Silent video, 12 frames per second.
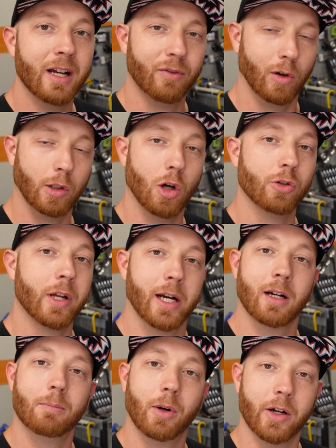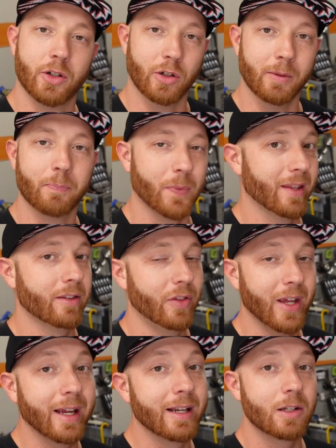for low tire pressure. And the
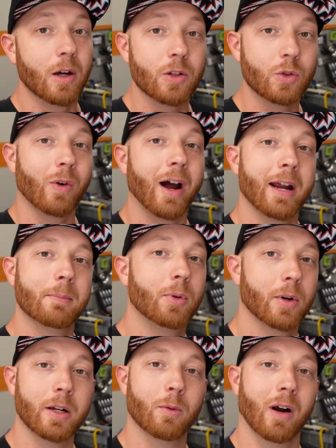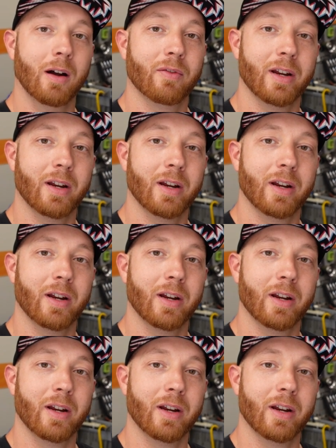thing, it does ride pretty rough.